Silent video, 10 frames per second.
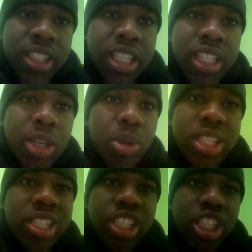in. It
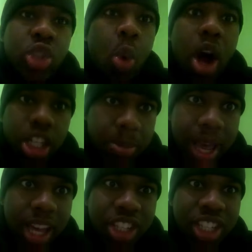wasn't just a squash
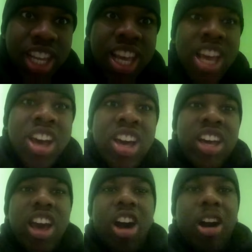match.
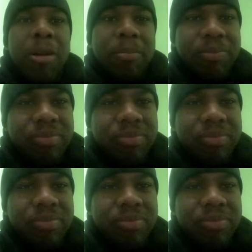Yeah,